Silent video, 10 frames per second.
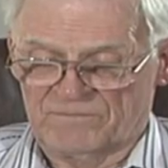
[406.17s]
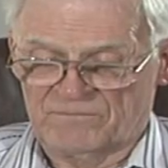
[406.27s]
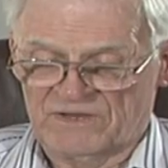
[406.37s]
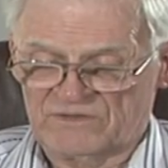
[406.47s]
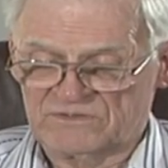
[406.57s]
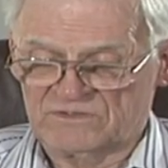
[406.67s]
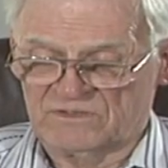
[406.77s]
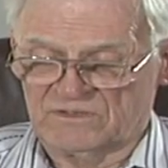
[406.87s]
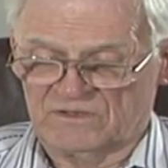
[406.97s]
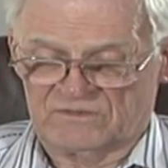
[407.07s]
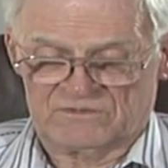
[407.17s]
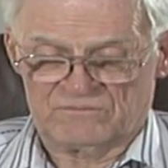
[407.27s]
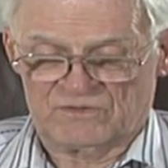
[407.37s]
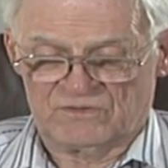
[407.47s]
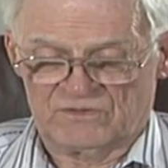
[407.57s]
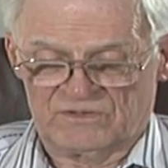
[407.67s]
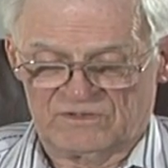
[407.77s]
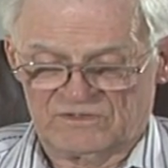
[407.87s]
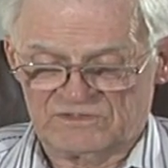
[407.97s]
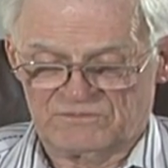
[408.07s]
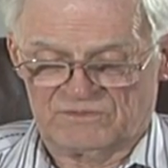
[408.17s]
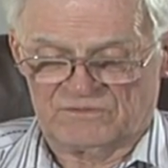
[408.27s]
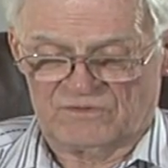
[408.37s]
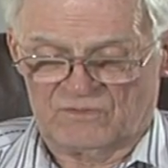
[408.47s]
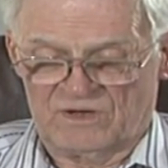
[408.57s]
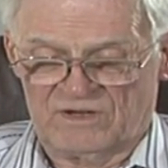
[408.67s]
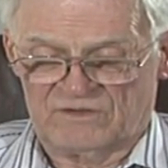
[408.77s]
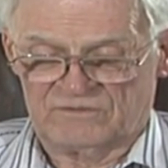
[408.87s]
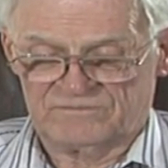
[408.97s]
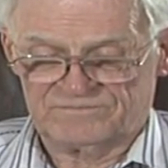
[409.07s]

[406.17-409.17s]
Patterson and Dr. McCook in Lisbon, Ohio.